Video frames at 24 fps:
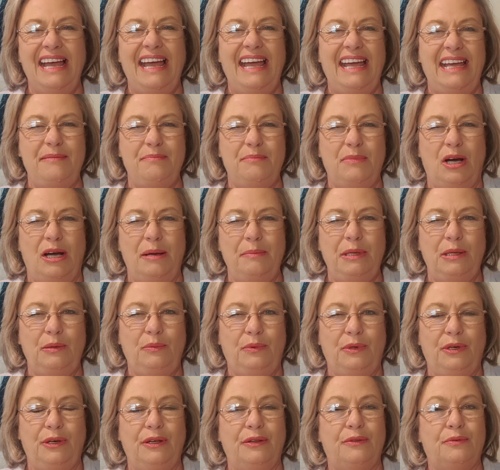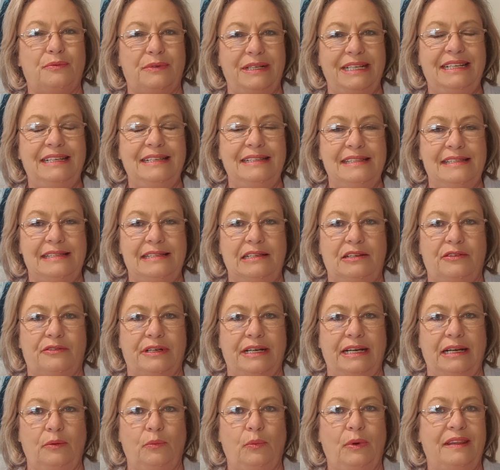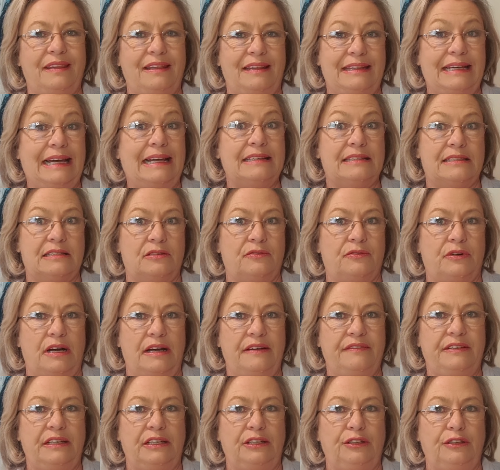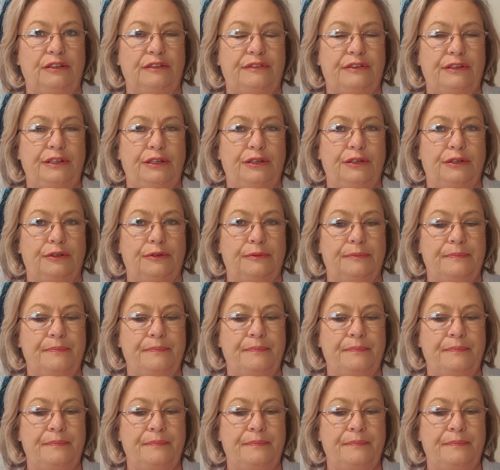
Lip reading: it might be worth reconsidering whether that's the right venue for you.